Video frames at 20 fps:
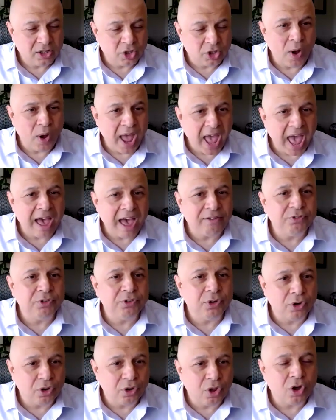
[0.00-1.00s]
You
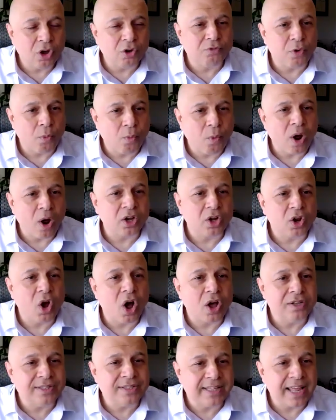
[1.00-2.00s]
have to look for what
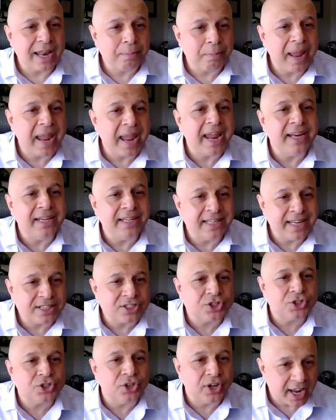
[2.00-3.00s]
caused that pain
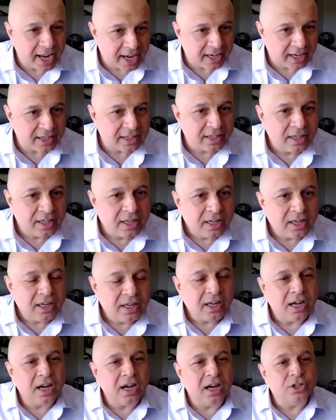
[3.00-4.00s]
yesterday.
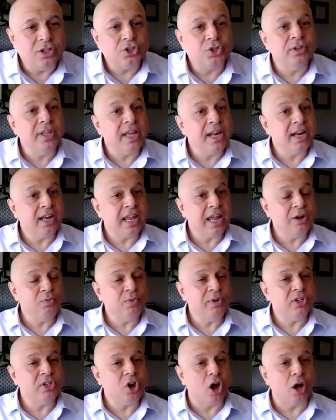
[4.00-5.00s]
So then
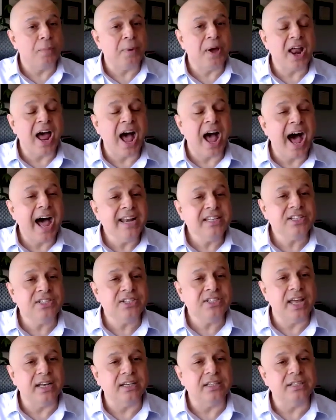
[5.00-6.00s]
again, we talk about
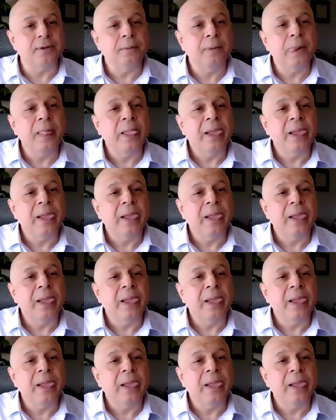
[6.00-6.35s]
onset.